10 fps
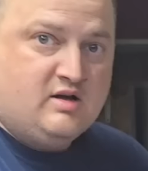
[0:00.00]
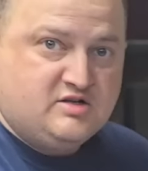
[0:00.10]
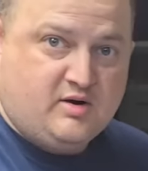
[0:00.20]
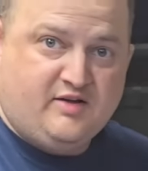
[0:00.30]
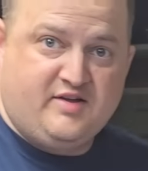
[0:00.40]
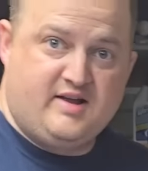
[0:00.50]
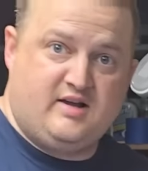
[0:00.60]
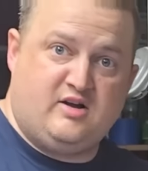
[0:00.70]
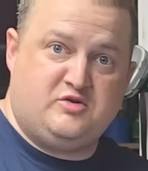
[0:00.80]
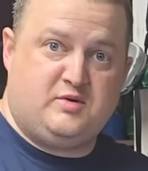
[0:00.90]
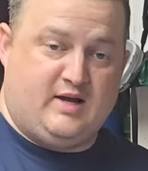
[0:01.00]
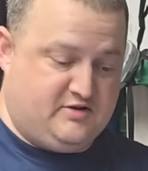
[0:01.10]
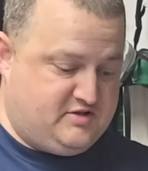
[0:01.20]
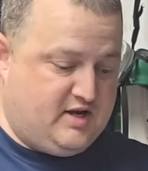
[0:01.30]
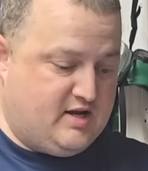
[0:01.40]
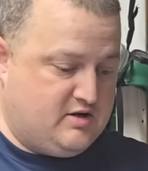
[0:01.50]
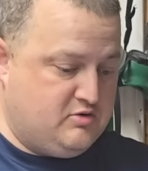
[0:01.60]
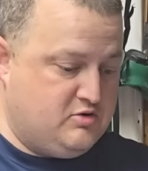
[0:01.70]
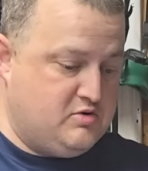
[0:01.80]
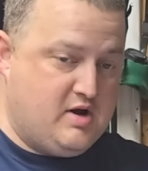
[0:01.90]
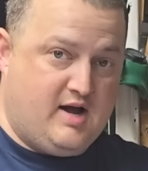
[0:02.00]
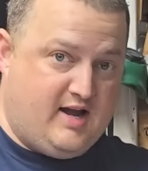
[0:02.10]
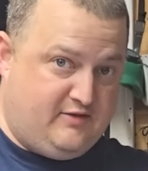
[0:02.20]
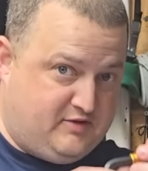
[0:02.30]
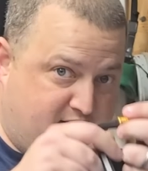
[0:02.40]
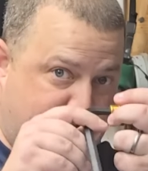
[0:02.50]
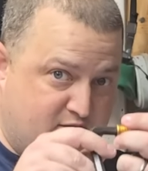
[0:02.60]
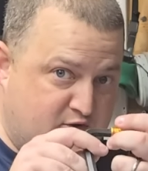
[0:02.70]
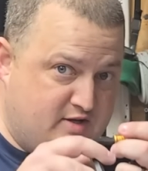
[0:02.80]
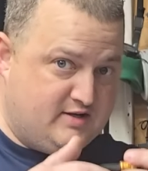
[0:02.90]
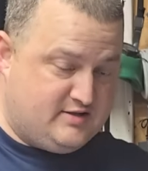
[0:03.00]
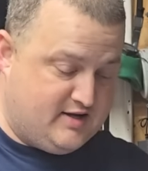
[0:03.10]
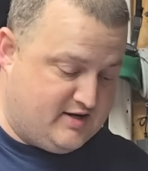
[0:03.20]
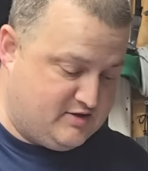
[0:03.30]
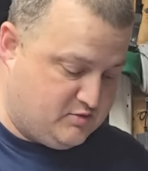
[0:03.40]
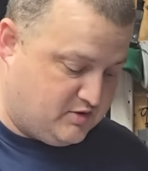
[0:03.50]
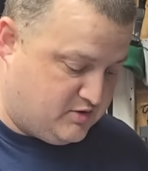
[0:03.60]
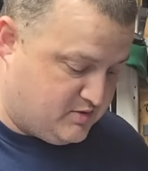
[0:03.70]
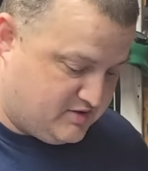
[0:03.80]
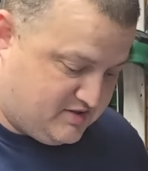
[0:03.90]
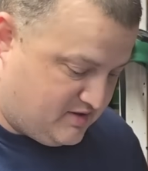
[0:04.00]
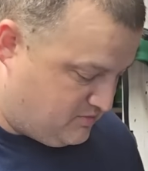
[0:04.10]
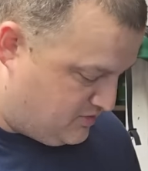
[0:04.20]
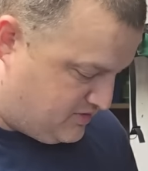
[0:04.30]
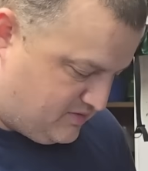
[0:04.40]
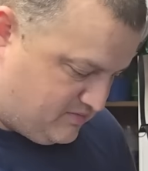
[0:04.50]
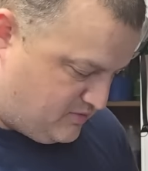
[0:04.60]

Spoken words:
So I think it goes without saying, you do not have to kill these things when you assemble them.